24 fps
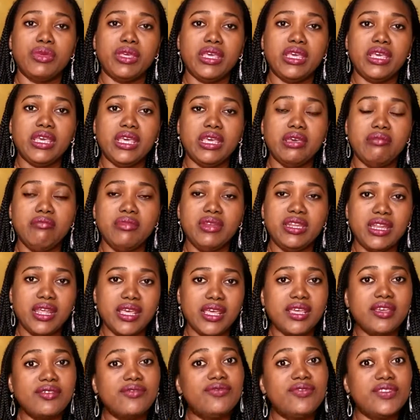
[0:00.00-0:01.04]
Kim
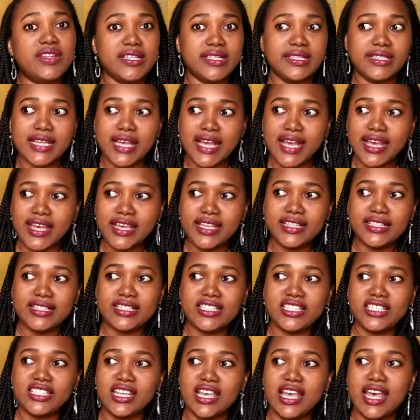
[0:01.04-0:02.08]
Dave Designs.
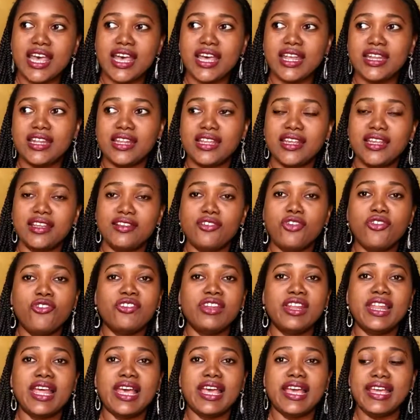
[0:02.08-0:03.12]
She had an
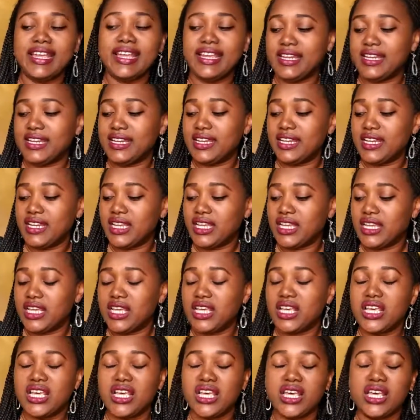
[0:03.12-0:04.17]
online
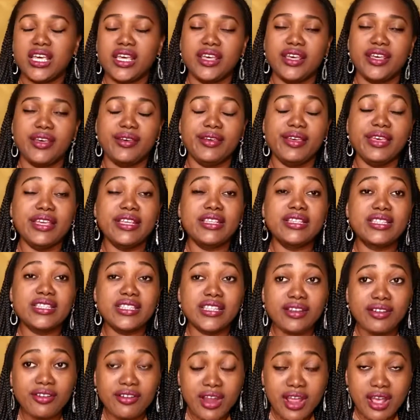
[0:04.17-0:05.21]

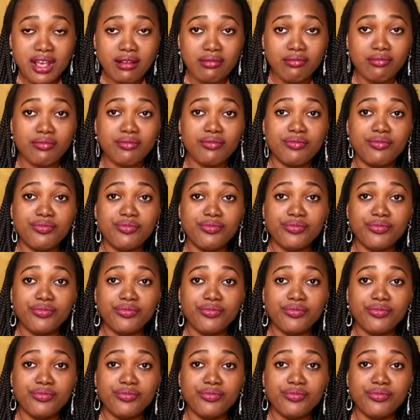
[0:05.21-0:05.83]
Instagram